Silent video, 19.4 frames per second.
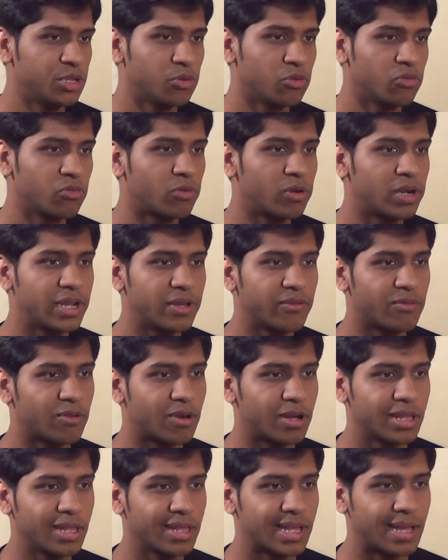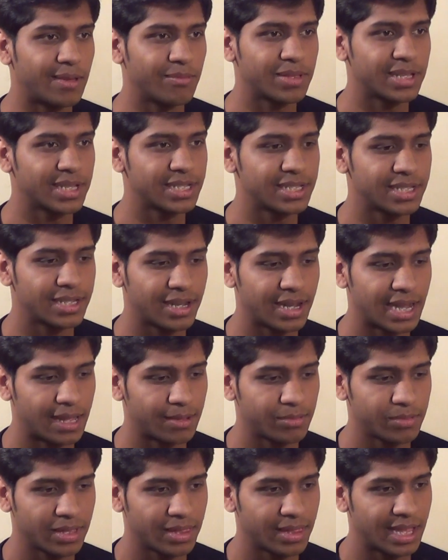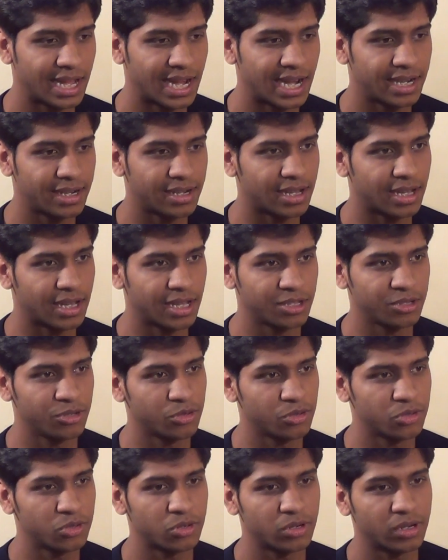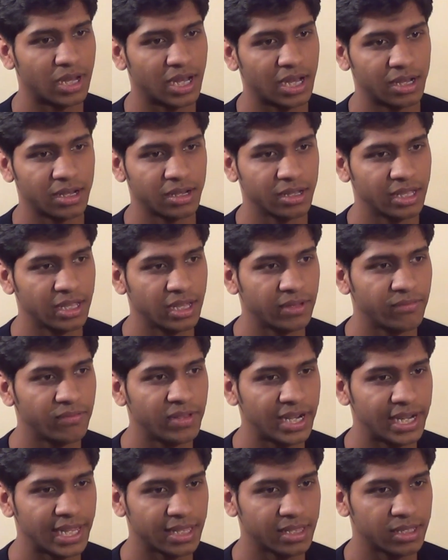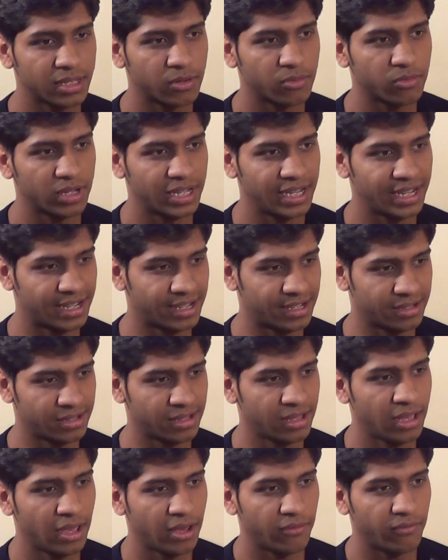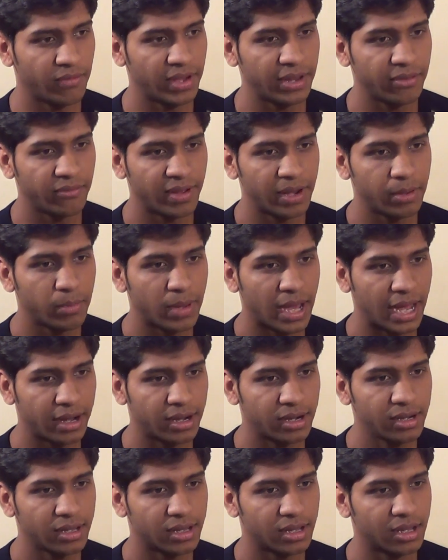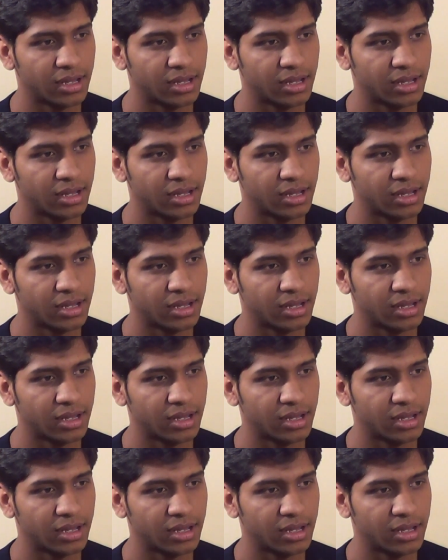Useful tip for the Samsung Engineering Lab is that you should give the test out in a very well manner.